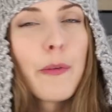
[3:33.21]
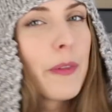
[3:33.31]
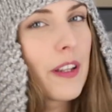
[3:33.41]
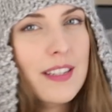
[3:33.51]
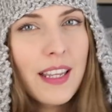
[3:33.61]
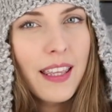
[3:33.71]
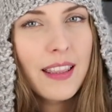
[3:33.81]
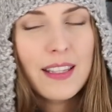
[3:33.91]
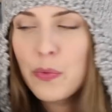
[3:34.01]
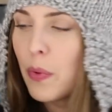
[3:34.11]
I'm not saying
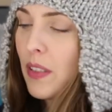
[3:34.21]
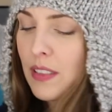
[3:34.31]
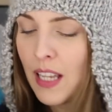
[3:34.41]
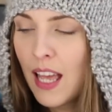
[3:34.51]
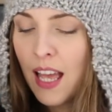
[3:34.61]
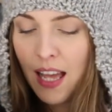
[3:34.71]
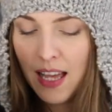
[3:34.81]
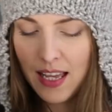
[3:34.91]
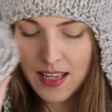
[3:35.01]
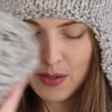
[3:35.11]
this one.
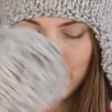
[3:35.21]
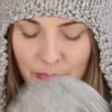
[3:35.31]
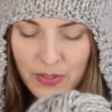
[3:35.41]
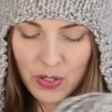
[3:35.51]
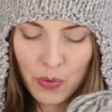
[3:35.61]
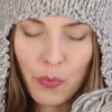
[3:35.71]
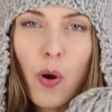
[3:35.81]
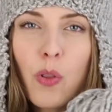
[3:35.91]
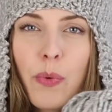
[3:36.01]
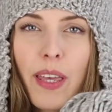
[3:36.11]
So
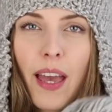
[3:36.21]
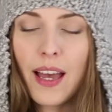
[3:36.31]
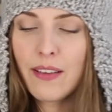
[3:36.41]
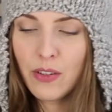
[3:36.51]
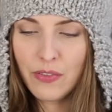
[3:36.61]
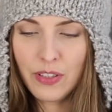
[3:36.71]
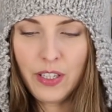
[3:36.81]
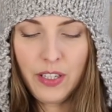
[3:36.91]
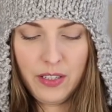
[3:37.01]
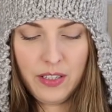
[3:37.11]
what we have over
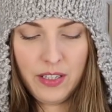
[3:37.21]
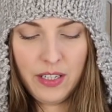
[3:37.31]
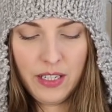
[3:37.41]
here,